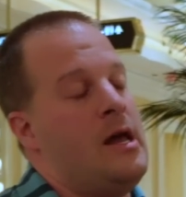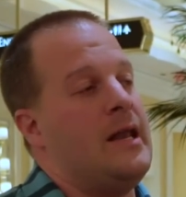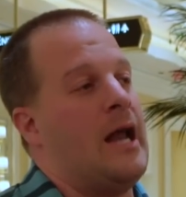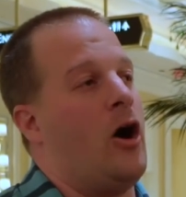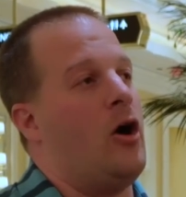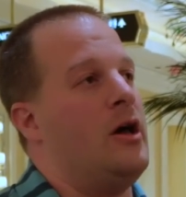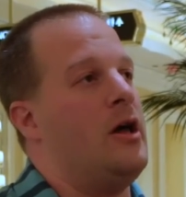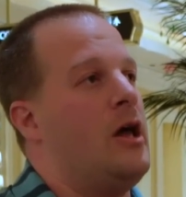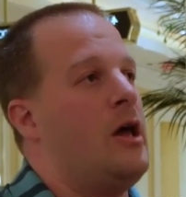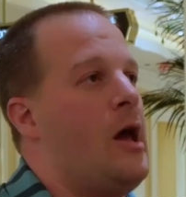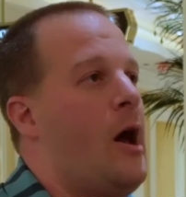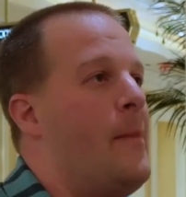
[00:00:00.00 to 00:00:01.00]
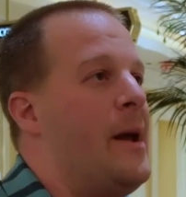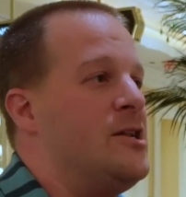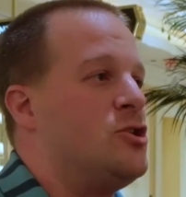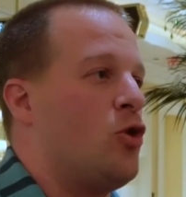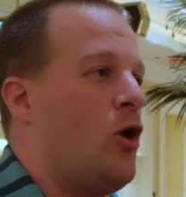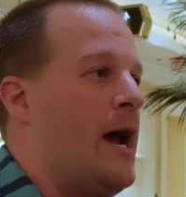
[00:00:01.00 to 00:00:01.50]
Now I may
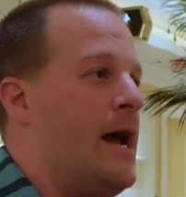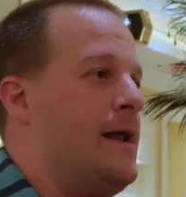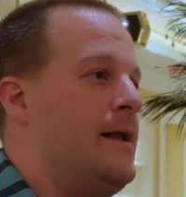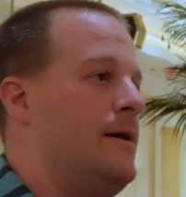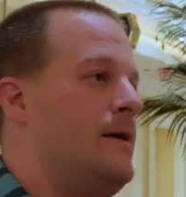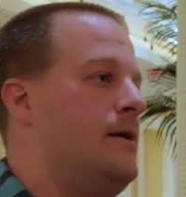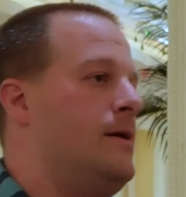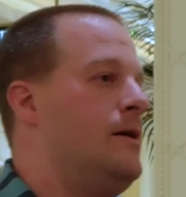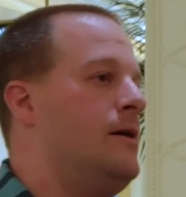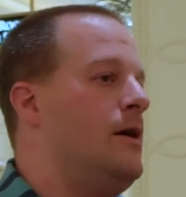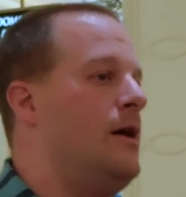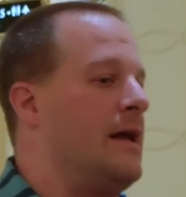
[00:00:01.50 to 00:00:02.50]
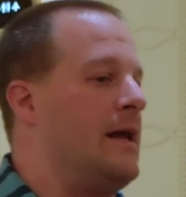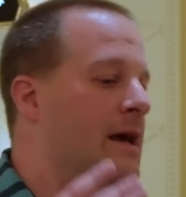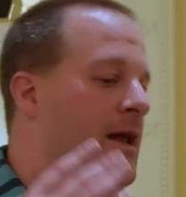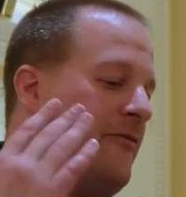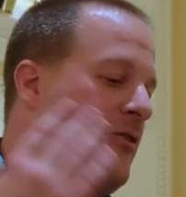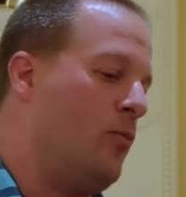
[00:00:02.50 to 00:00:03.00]
try it
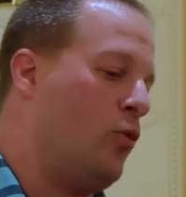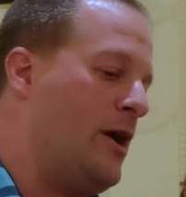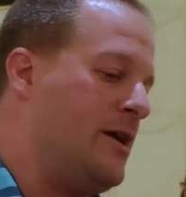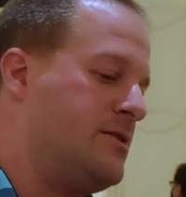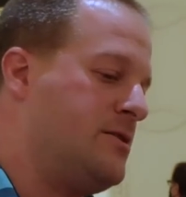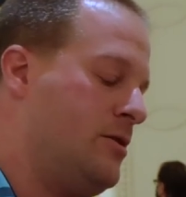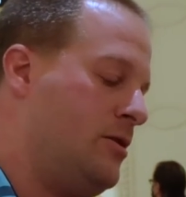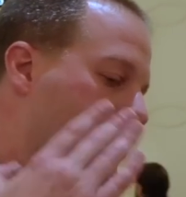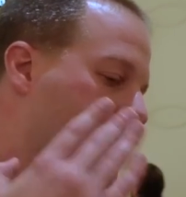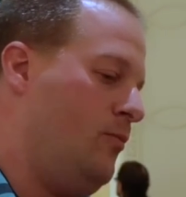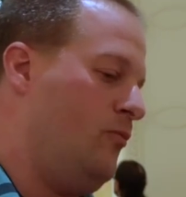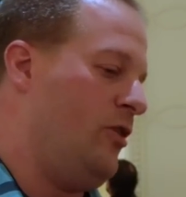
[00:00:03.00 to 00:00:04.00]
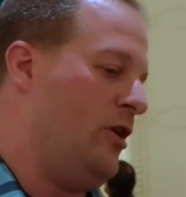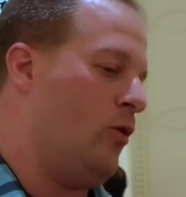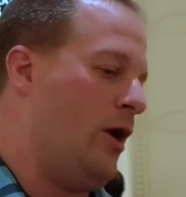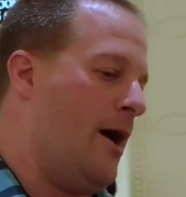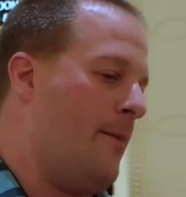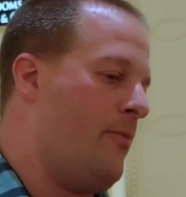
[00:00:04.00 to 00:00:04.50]
again if it breaks
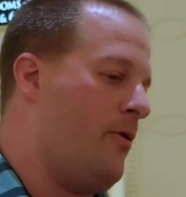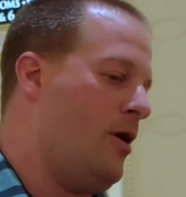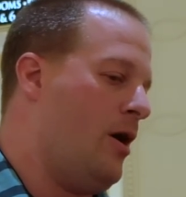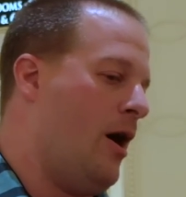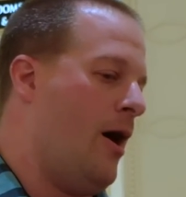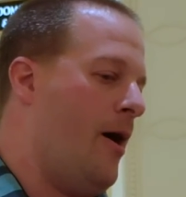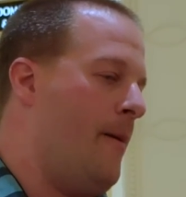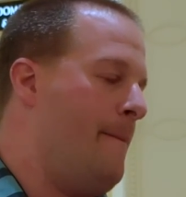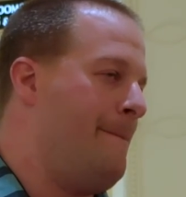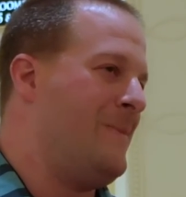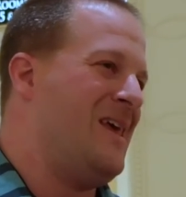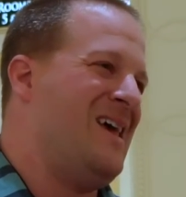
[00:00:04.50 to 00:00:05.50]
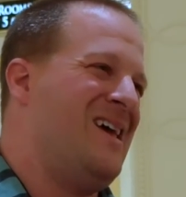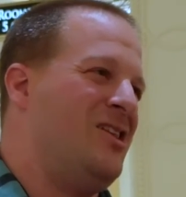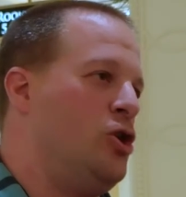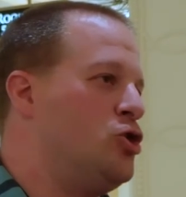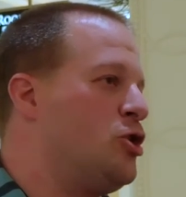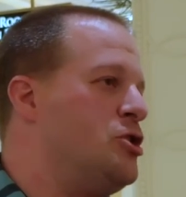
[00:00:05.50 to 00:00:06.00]
VWAP.
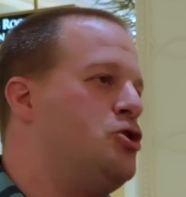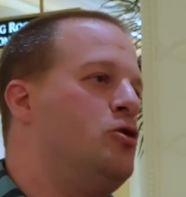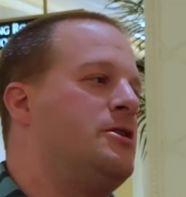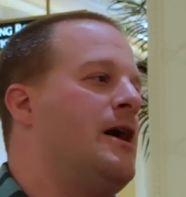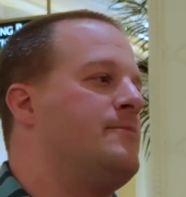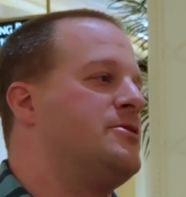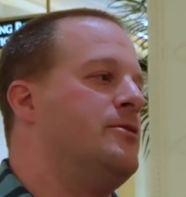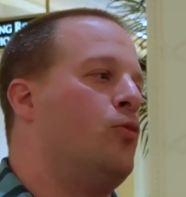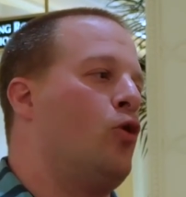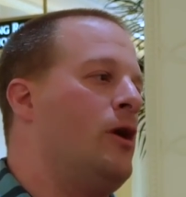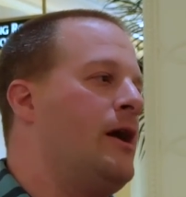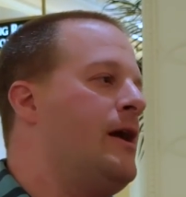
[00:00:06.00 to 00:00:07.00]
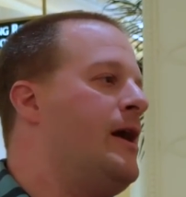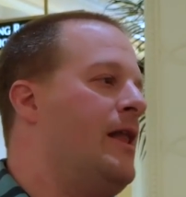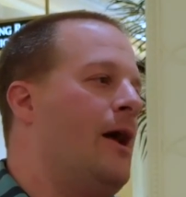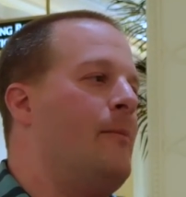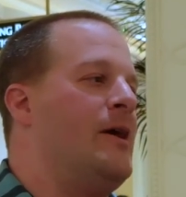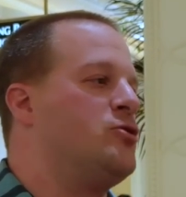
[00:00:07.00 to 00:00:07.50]
Usually 2 attempts in the morning, and
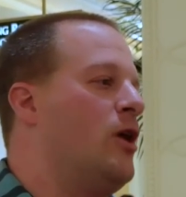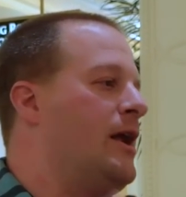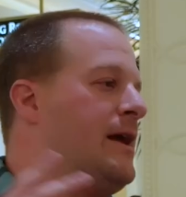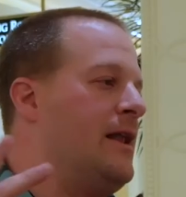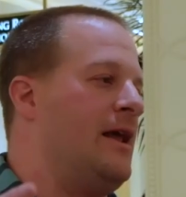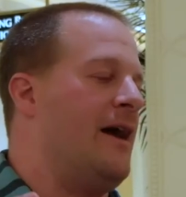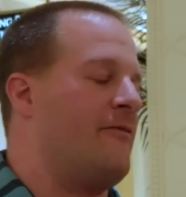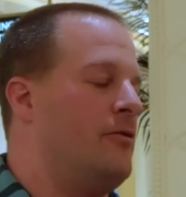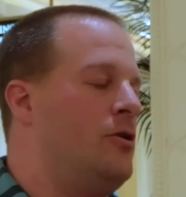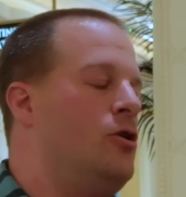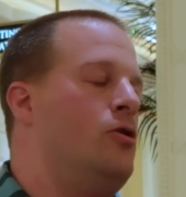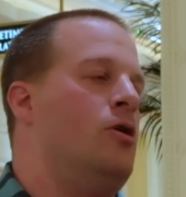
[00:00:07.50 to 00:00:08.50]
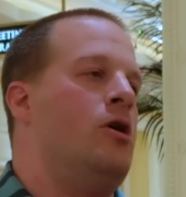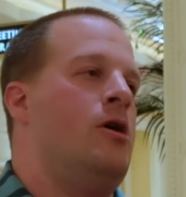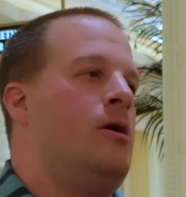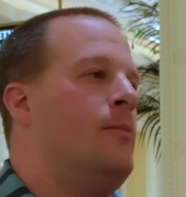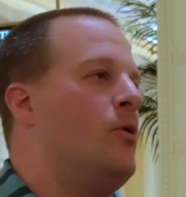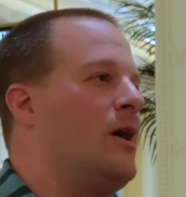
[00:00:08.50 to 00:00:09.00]
I may try it again in the afternoon.
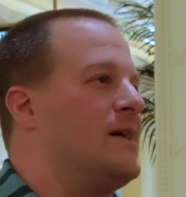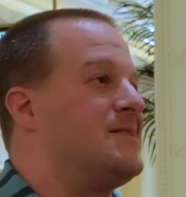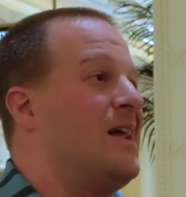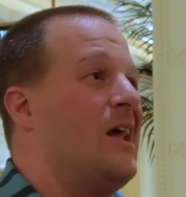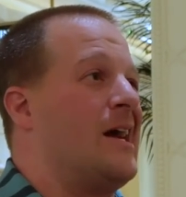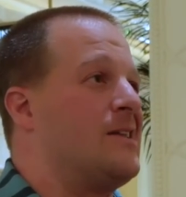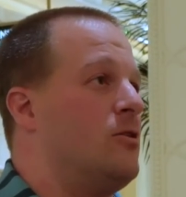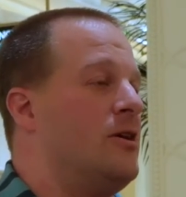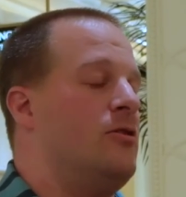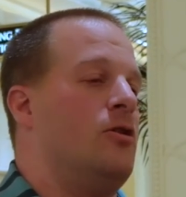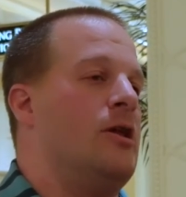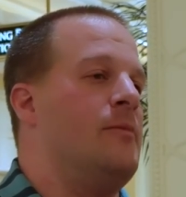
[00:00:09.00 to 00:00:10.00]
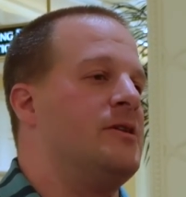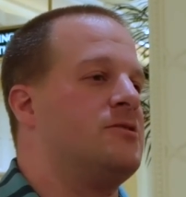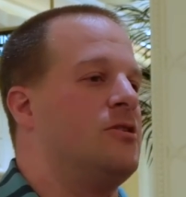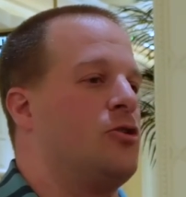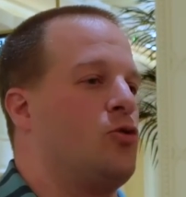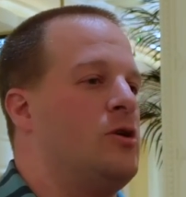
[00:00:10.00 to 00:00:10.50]
But like I said, I like to limit
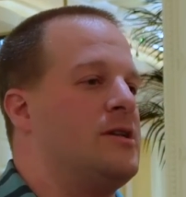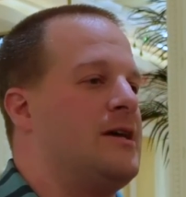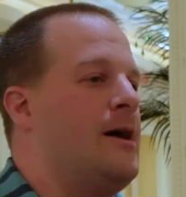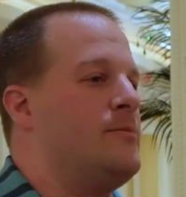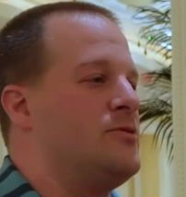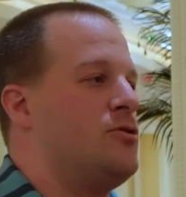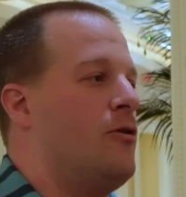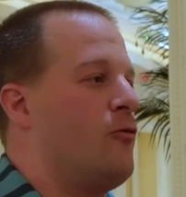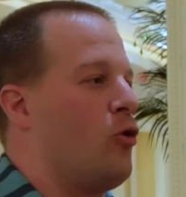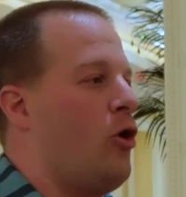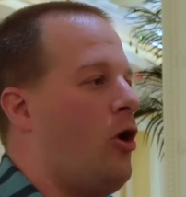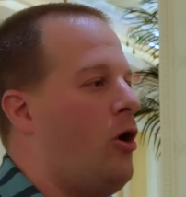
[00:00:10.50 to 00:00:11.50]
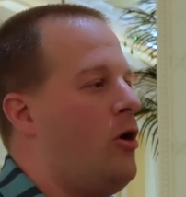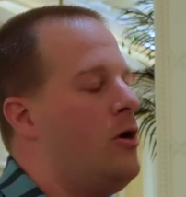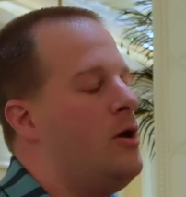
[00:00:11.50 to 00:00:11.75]
to 3 attempts overall.